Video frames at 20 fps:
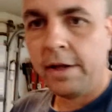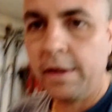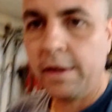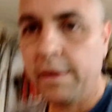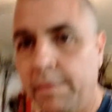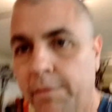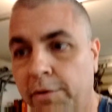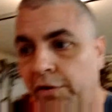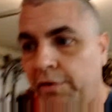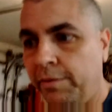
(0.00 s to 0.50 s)

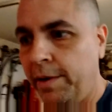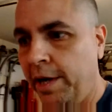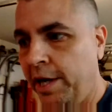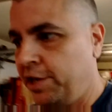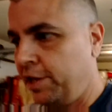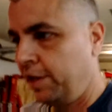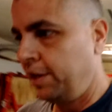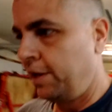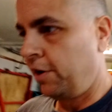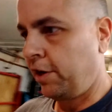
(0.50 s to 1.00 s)
and we'll switch,
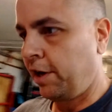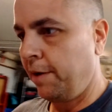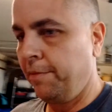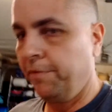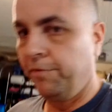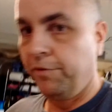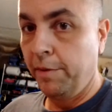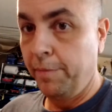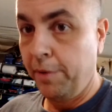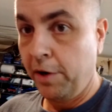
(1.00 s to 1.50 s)
and then I'll come
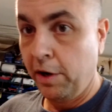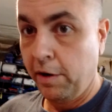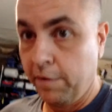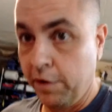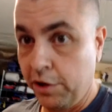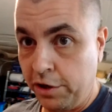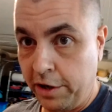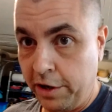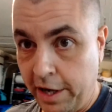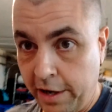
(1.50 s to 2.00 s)
and flip it over
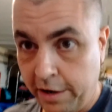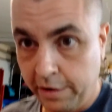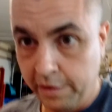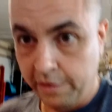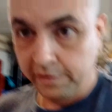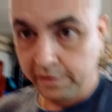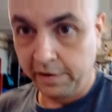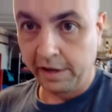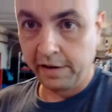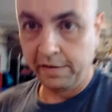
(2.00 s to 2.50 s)
and show you how to do the
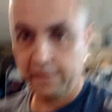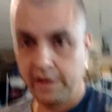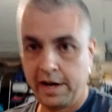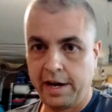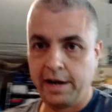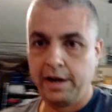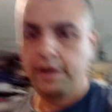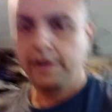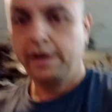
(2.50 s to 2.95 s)
second side.